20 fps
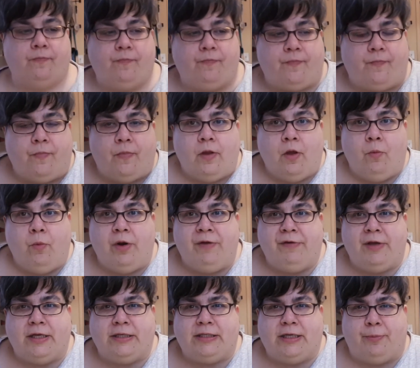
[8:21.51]
"What
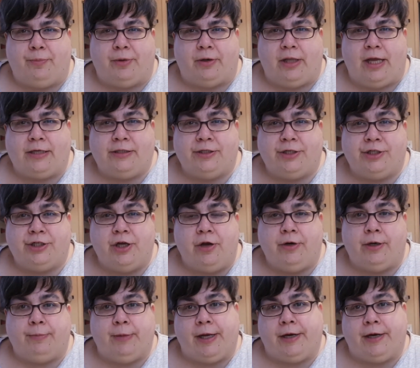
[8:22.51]
is it, a burlesque show?" And I'm like,